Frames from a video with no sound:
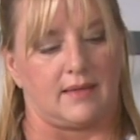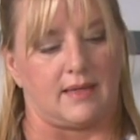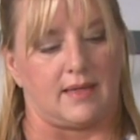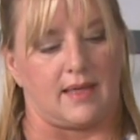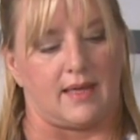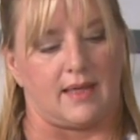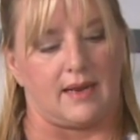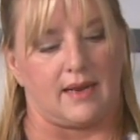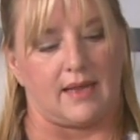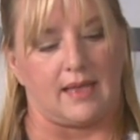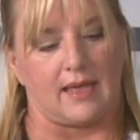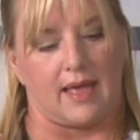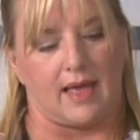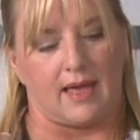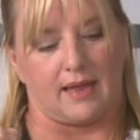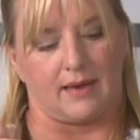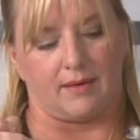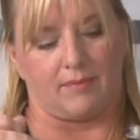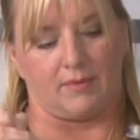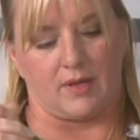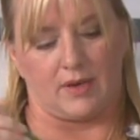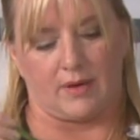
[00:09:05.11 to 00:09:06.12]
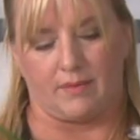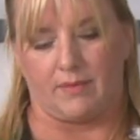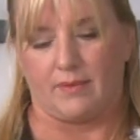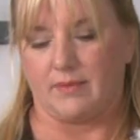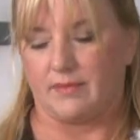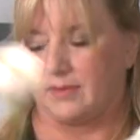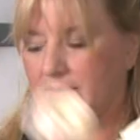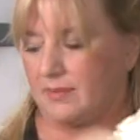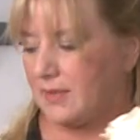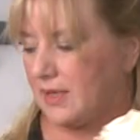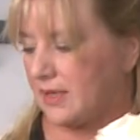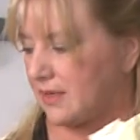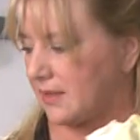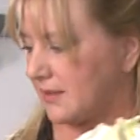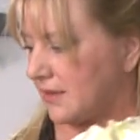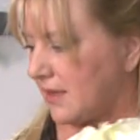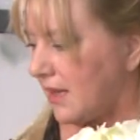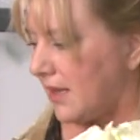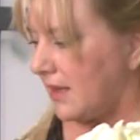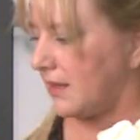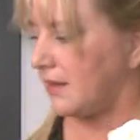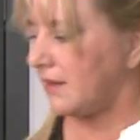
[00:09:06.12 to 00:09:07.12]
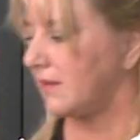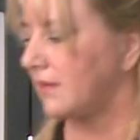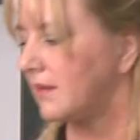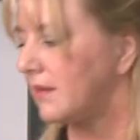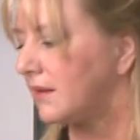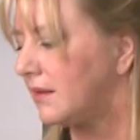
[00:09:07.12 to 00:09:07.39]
and again let me just cut this